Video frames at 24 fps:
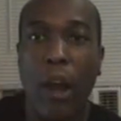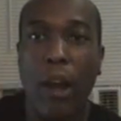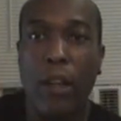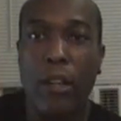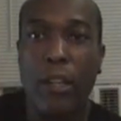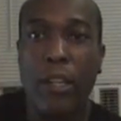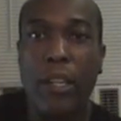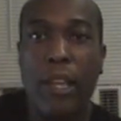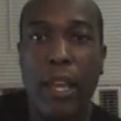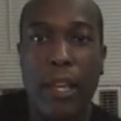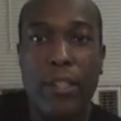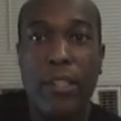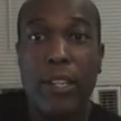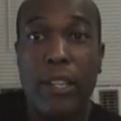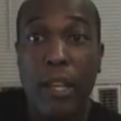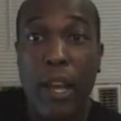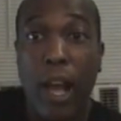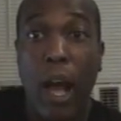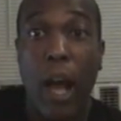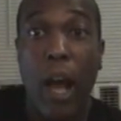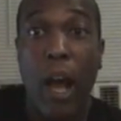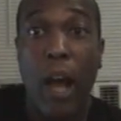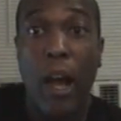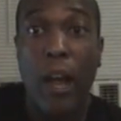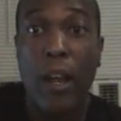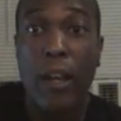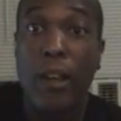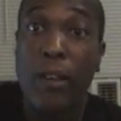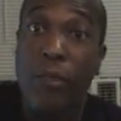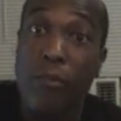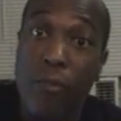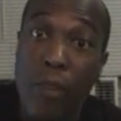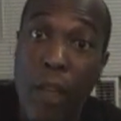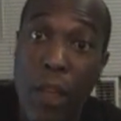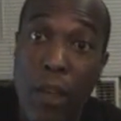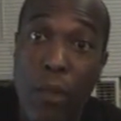are catching
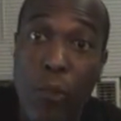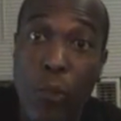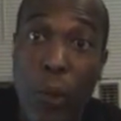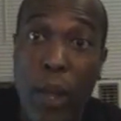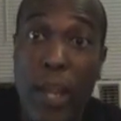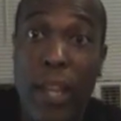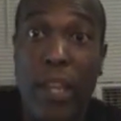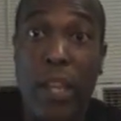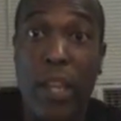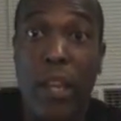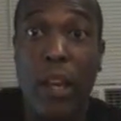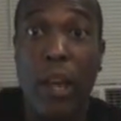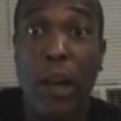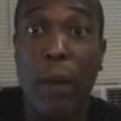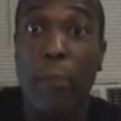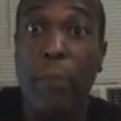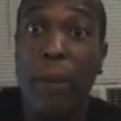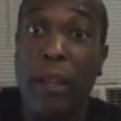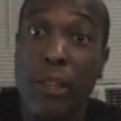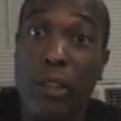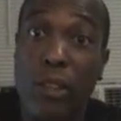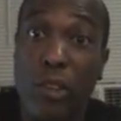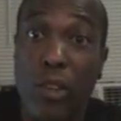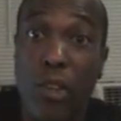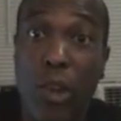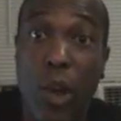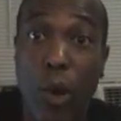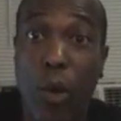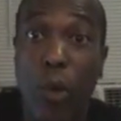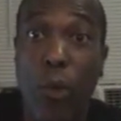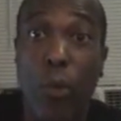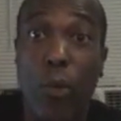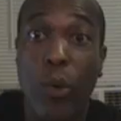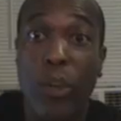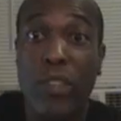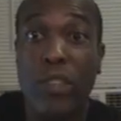on and waking up, and you
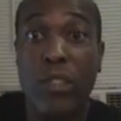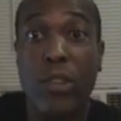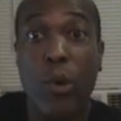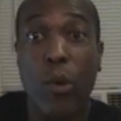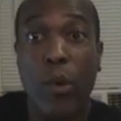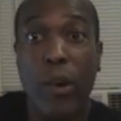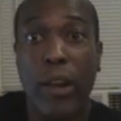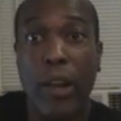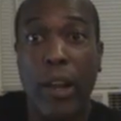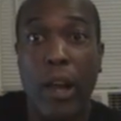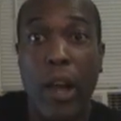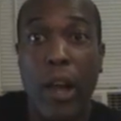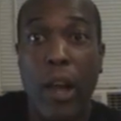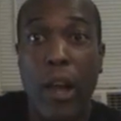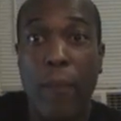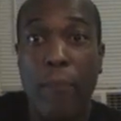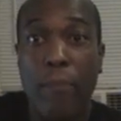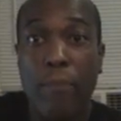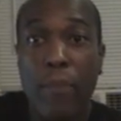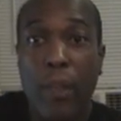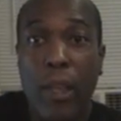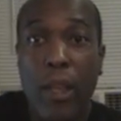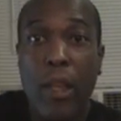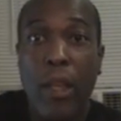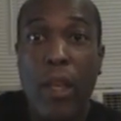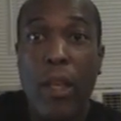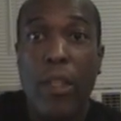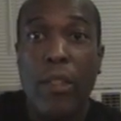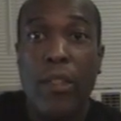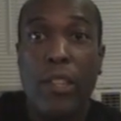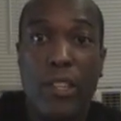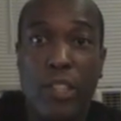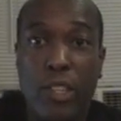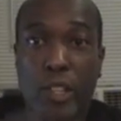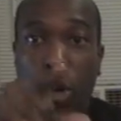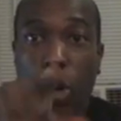know what's going on.
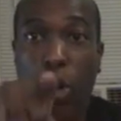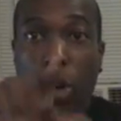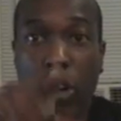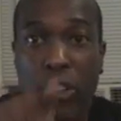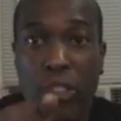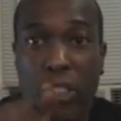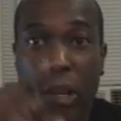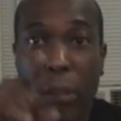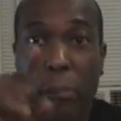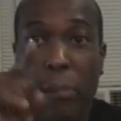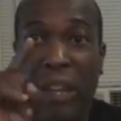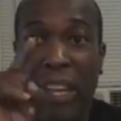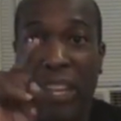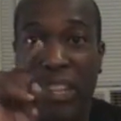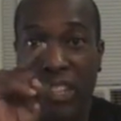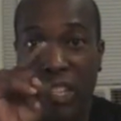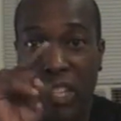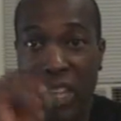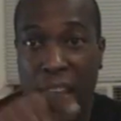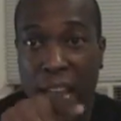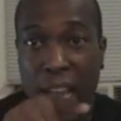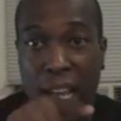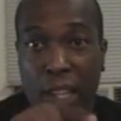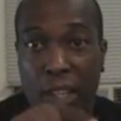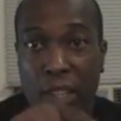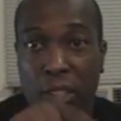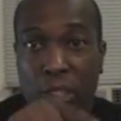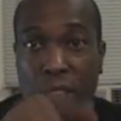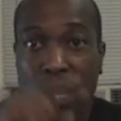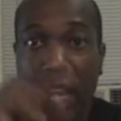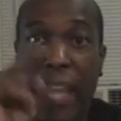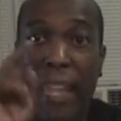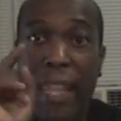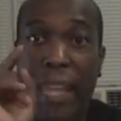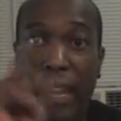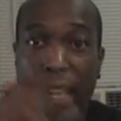These courts are being
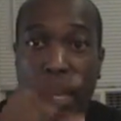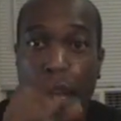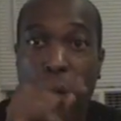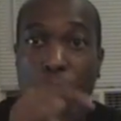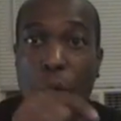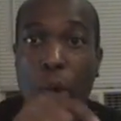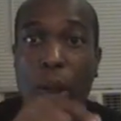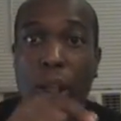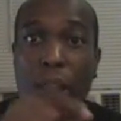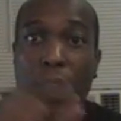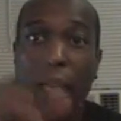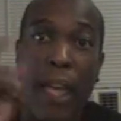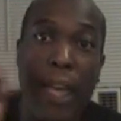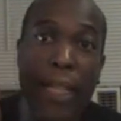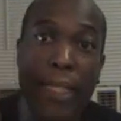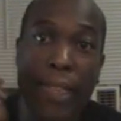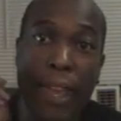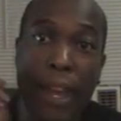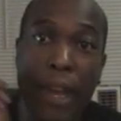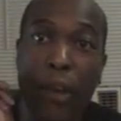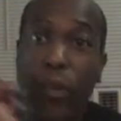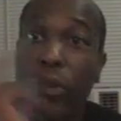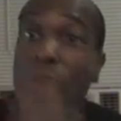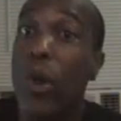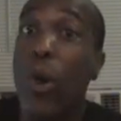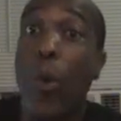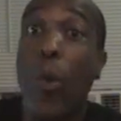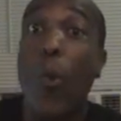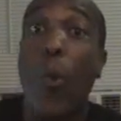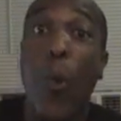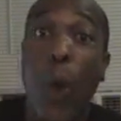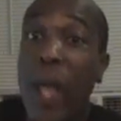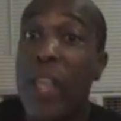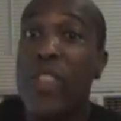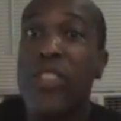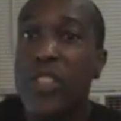challenged, and they know it, and they don't know
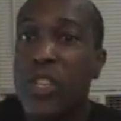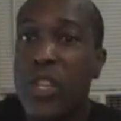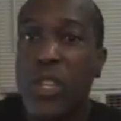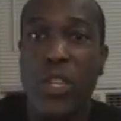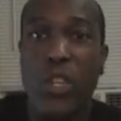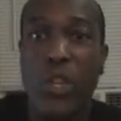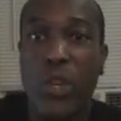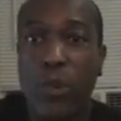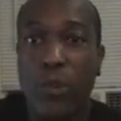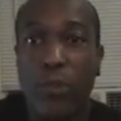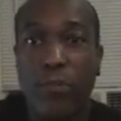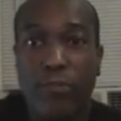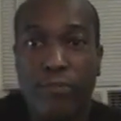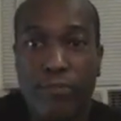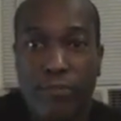what to do.